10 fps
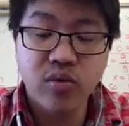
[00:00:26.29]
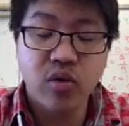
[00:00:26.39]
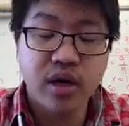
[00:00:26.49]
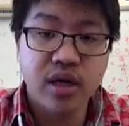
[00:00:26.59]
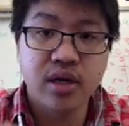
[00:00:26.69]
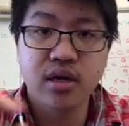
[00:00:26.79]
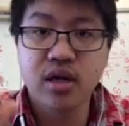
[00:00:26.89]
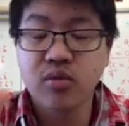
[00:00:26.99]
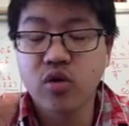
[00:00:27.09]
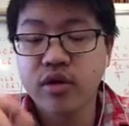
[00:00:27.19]
working a
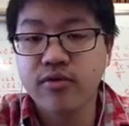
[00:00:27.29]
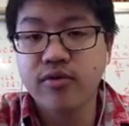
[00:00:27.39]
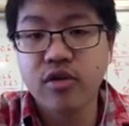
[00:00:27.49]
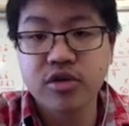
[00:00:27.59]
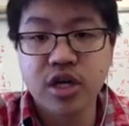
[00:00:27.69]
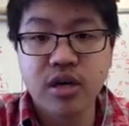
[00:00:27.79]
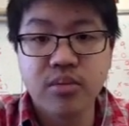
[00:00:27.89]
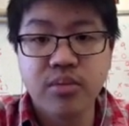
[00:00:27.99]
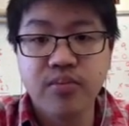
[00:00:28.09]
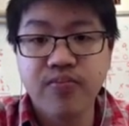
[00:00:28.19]
little more in Photoshop.
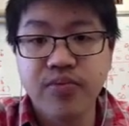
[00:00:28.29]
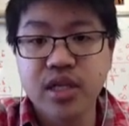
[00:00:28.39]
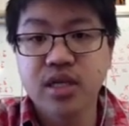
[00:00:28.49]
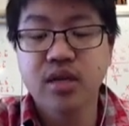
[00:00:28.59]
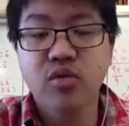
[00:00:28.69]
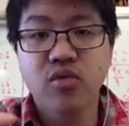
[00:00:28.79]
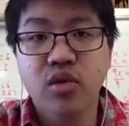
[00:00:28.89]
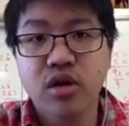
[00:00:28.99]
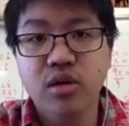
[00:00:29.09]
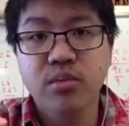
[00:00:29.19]
It's a little more
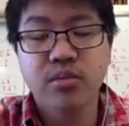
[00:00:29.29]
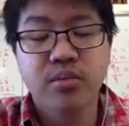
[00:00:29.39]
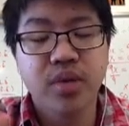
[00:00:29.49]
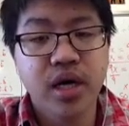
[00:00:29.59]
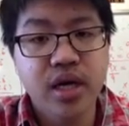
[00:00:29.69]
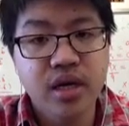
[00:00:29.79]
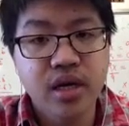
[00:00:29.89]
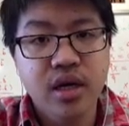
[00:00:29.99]
work, but